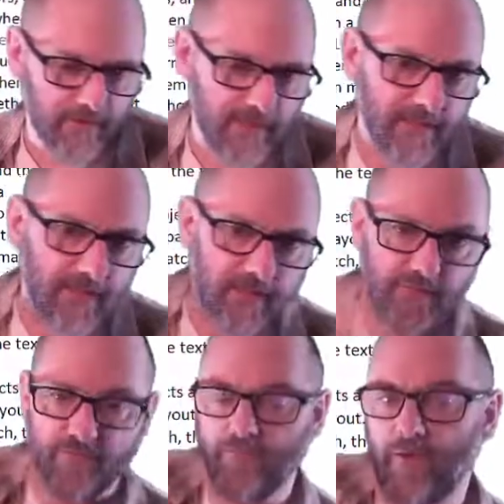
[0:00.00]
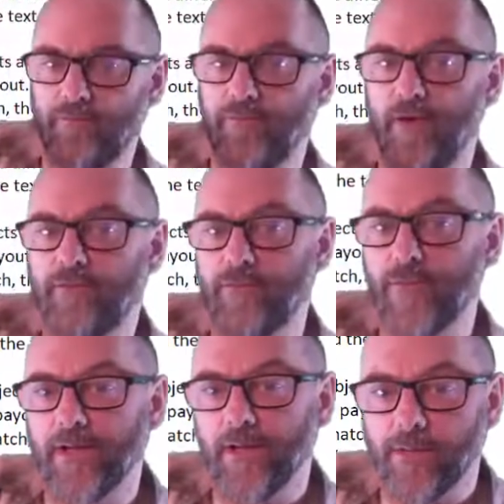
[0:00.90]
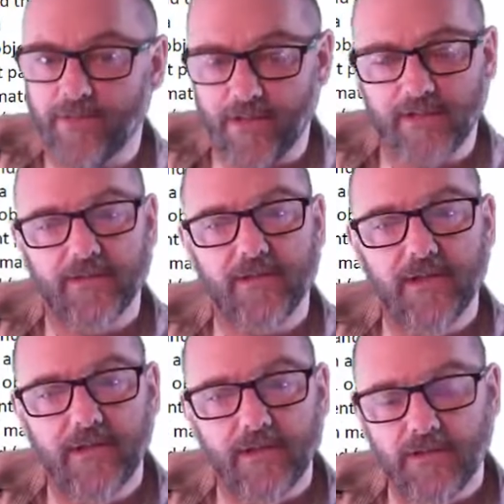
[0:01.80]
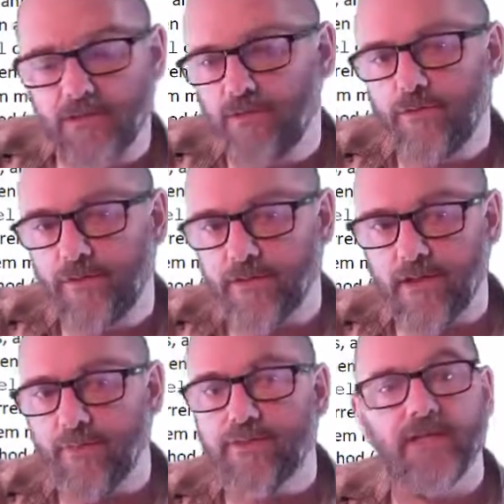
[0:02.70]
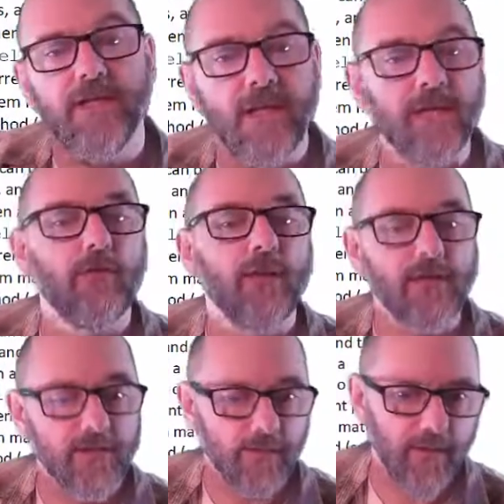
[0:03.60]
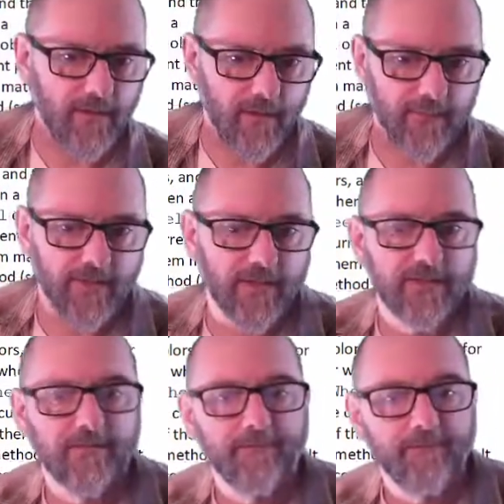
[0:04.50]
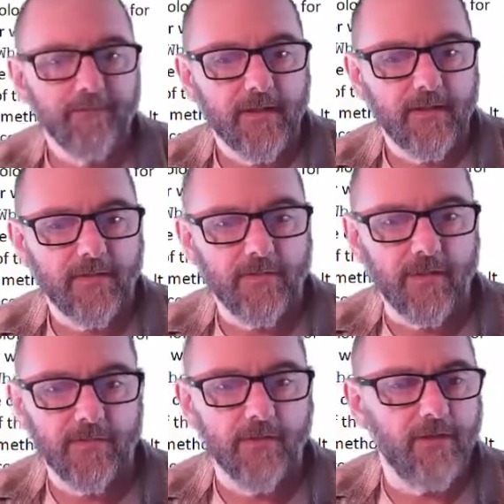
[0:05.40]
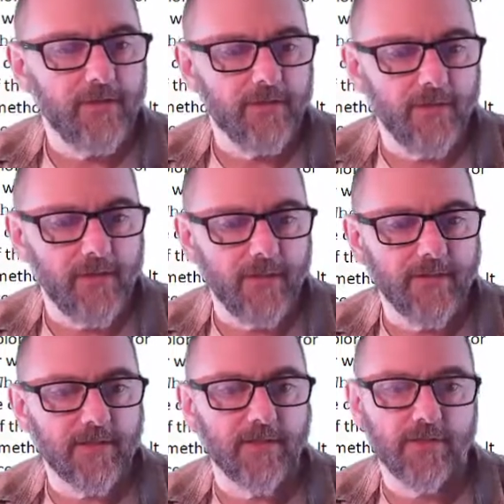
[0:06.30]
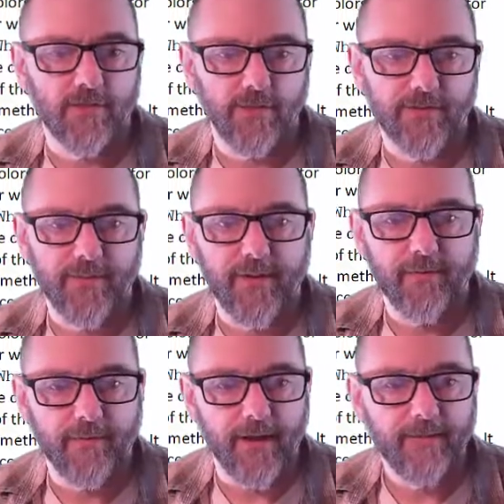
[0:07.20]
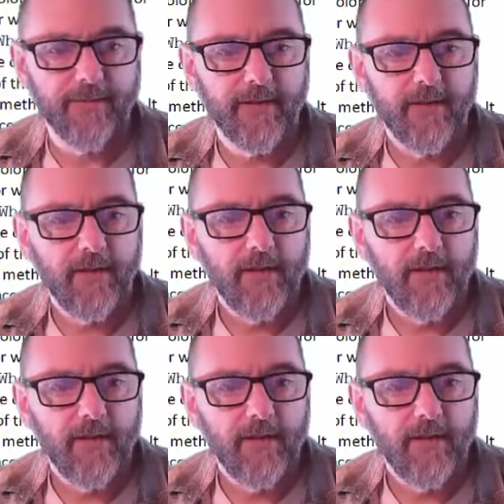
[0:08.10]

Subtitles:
the details of the wheel objects to the slot machine. It creates the wheel objects. Constructor creates the wheel objects and stores them in an array.